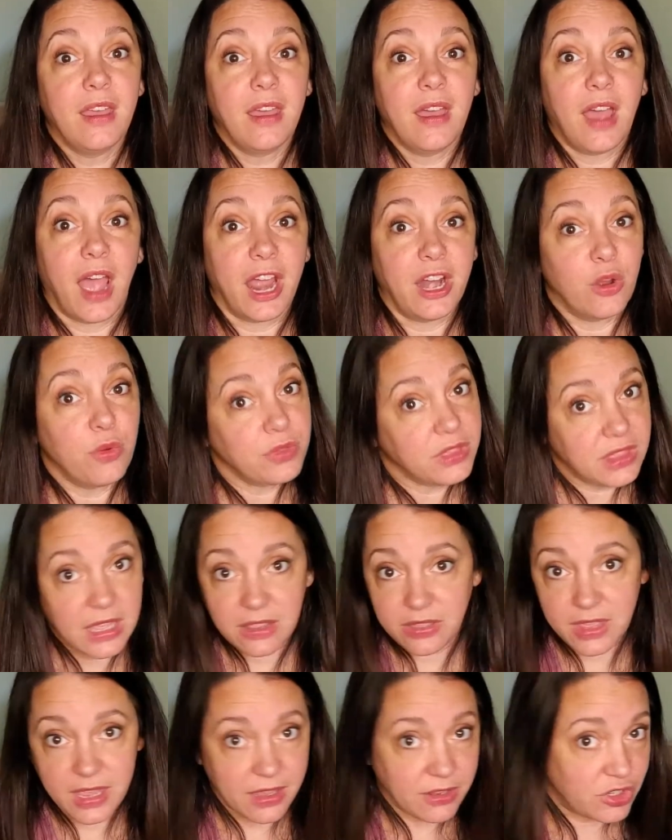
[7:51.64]
I don't think
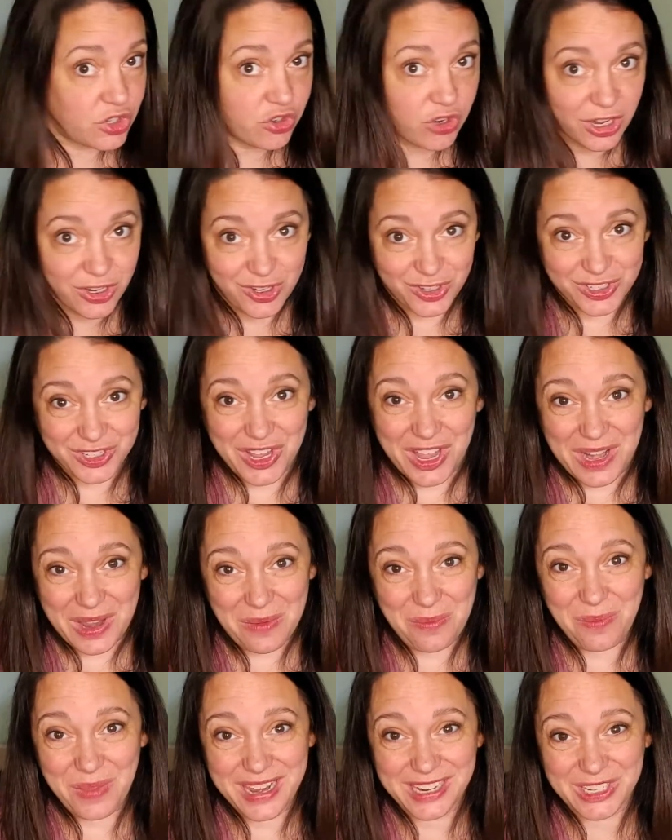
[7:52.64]
the instructor's going
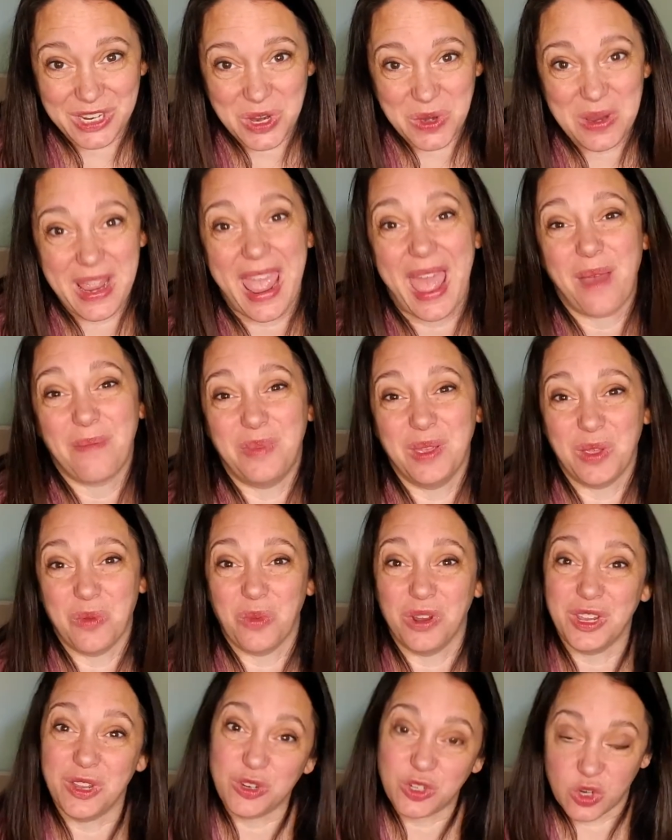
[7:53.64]
to be too happy
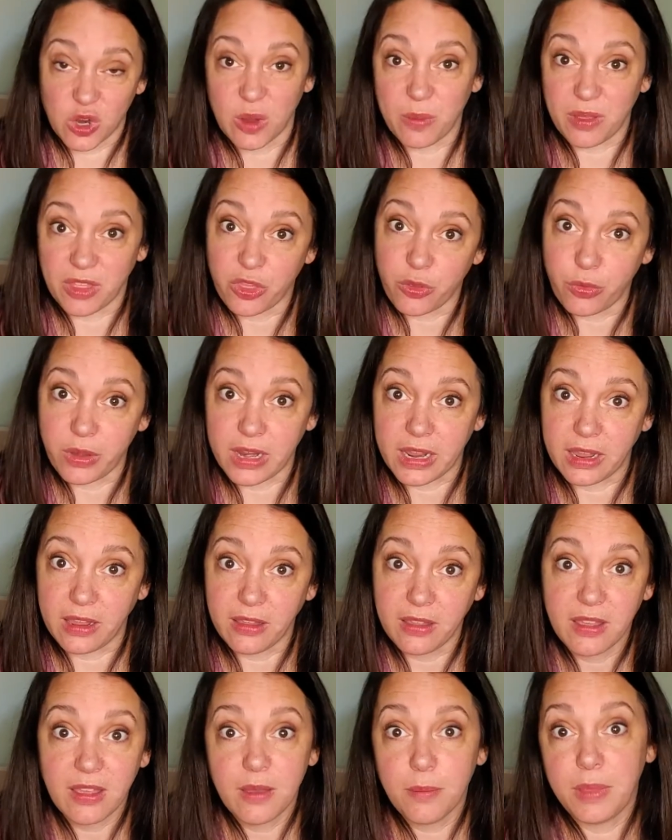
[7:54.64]
when you show up at 3
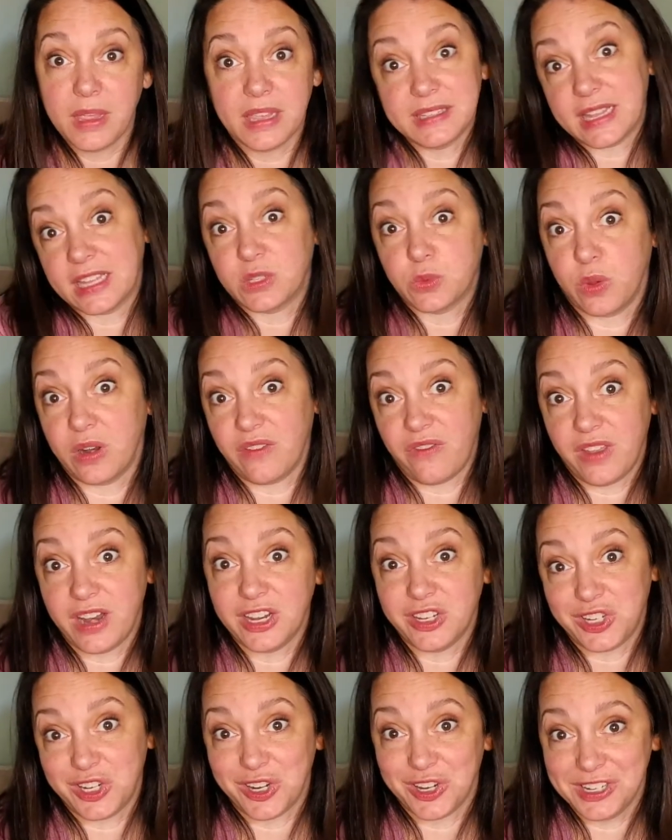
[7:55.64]
because that's when it fit
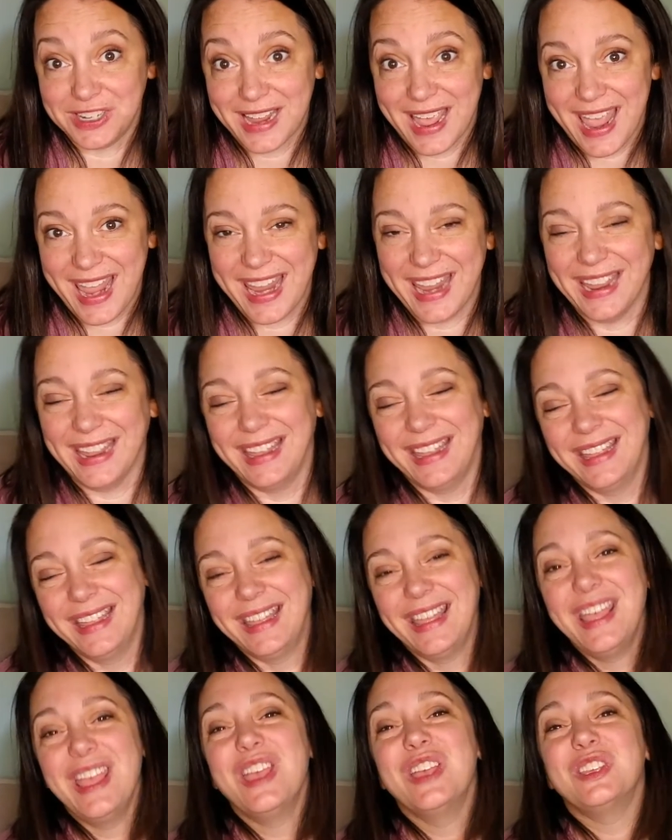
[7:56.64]
into your day.
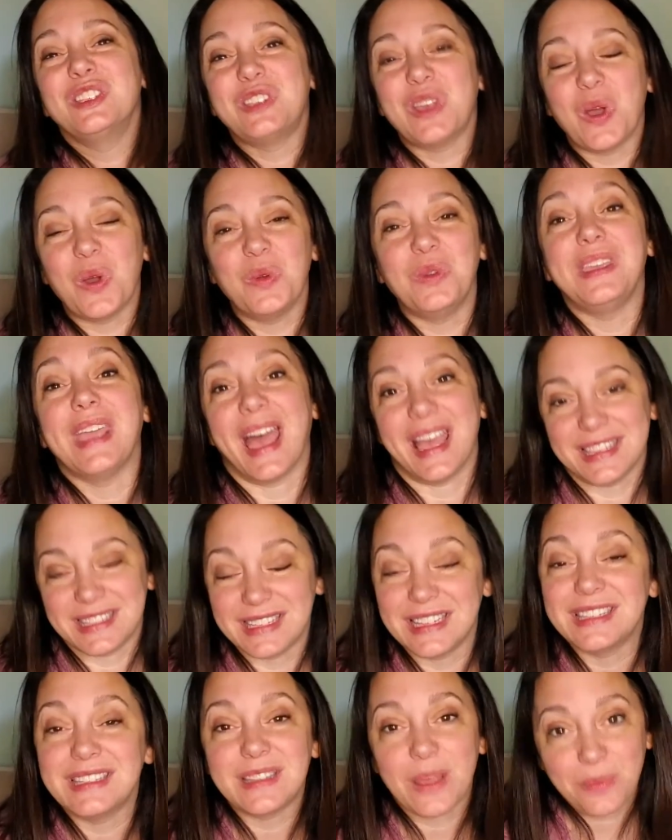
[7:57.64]
So yes,
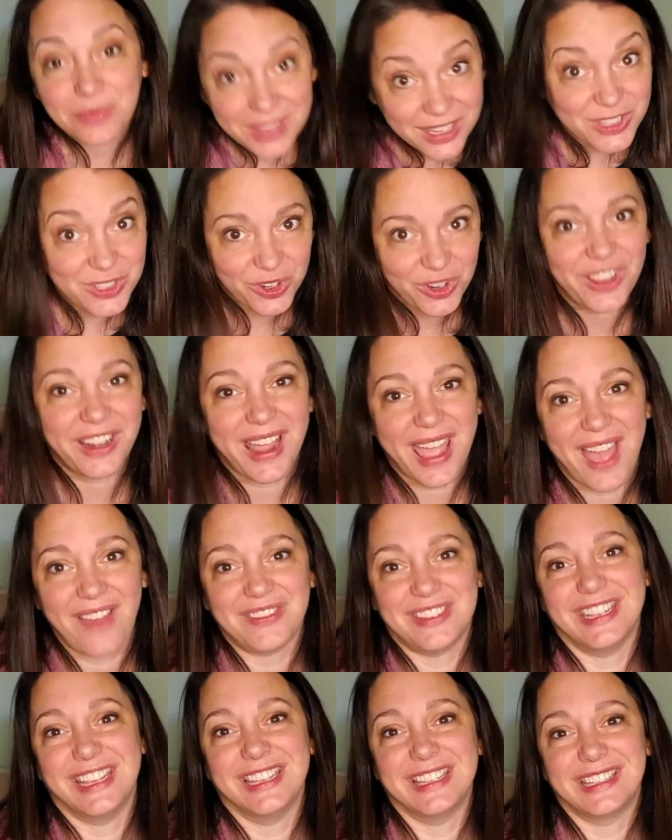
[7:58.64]
some things are going to have to
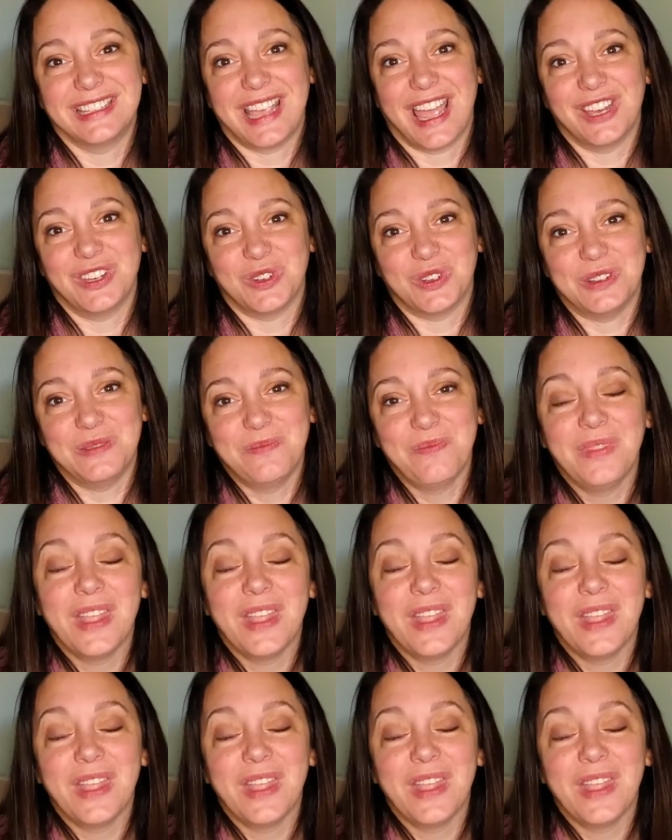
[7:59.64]
get scheduled.